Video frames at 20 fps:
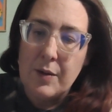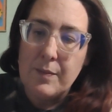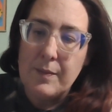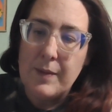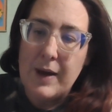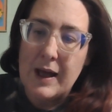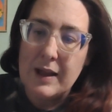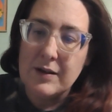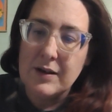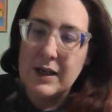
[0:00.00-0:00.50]

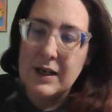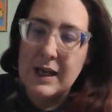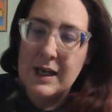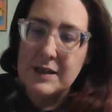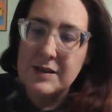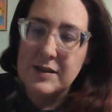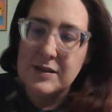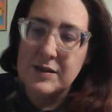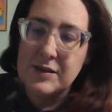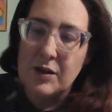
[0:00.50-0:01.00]
Malory
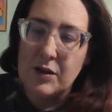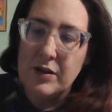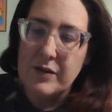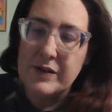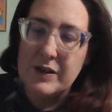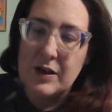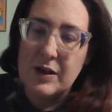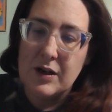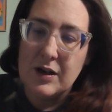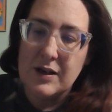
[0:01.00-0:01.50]
has the soul of
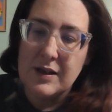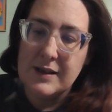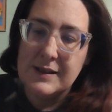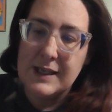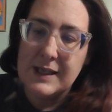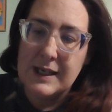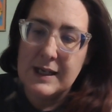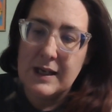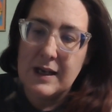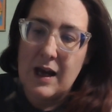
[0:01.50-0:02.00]
an
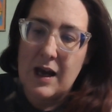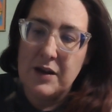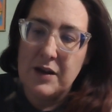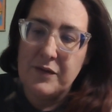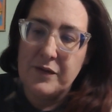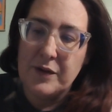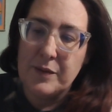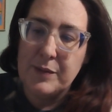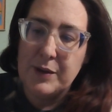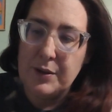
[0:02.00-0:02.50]
artist and an eye
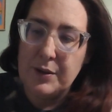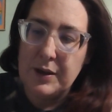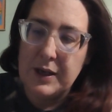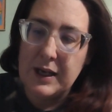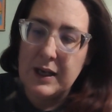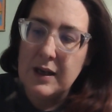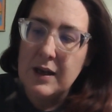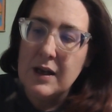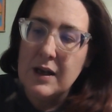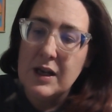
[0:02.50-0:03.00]
for
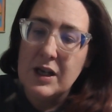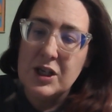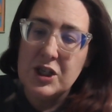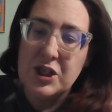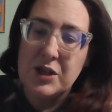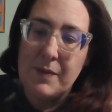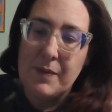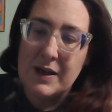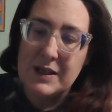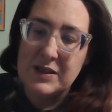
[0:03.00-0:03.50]
beauty.
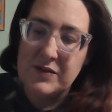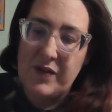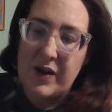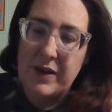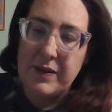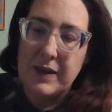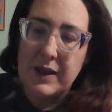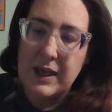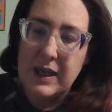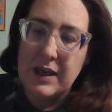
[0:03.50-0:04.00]
She must
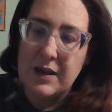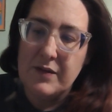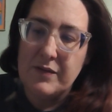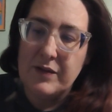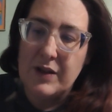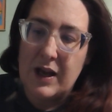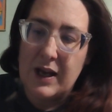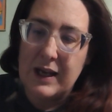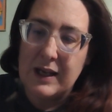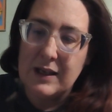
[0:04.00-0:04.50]
find the key of
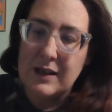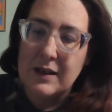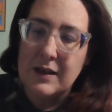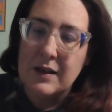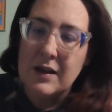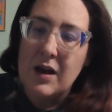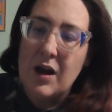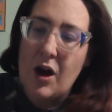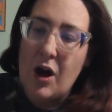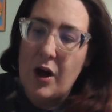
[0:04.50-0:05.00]
light
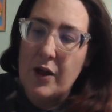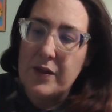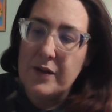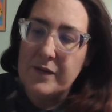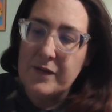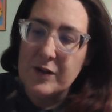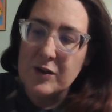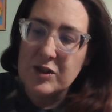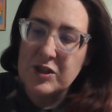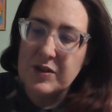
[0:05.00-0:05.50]
on the
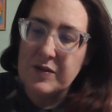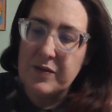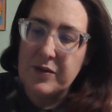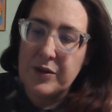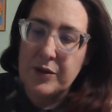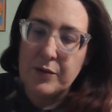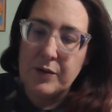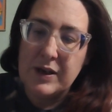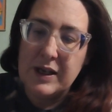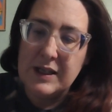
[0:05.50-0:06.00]
first of
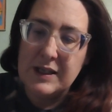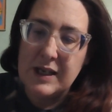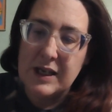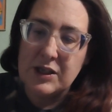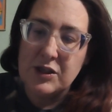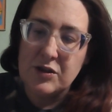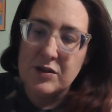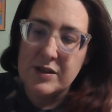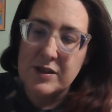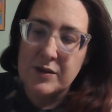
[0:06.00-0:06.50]
three
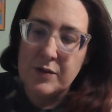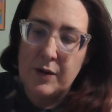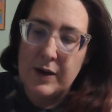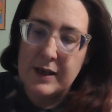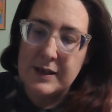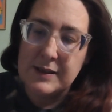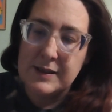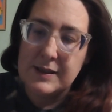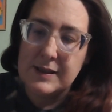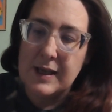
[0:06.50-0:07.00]
dangerous
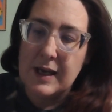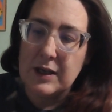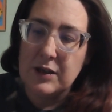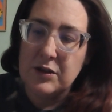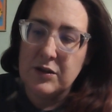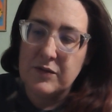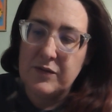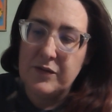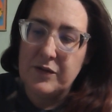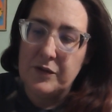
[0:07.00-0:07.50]
quests that
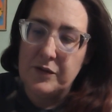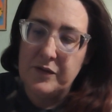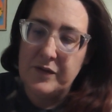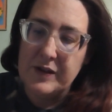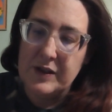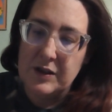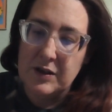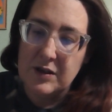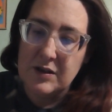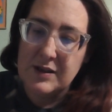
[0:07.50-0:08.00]
could
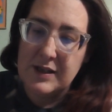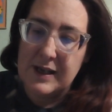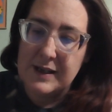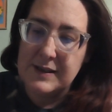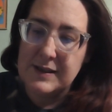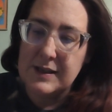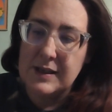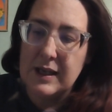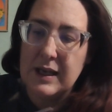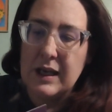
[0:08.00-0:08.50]
fulfill her
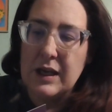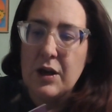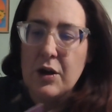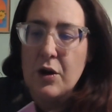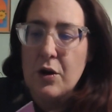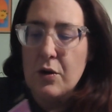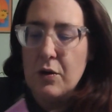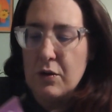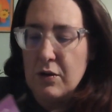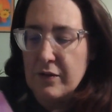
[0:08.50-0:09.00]
destiny
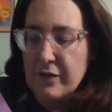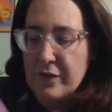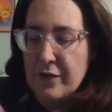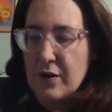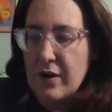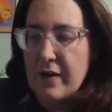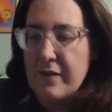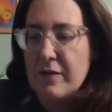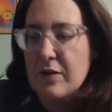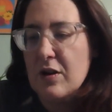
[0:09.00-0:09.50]
or
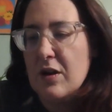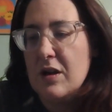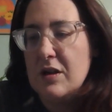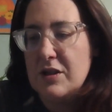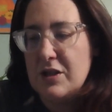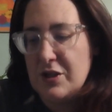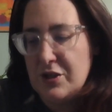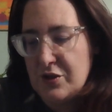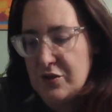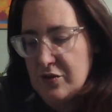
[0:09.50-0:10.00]
forever
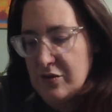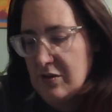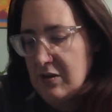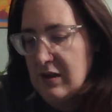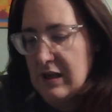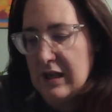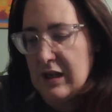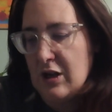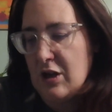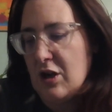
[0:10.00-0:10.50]

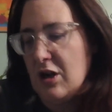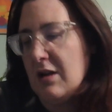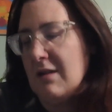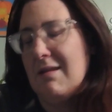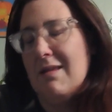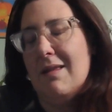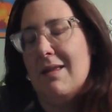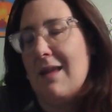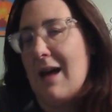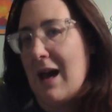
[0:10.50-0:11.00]
destroy her
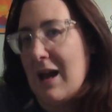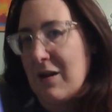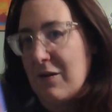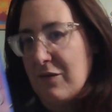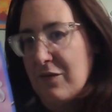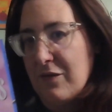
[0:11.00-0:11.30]
life.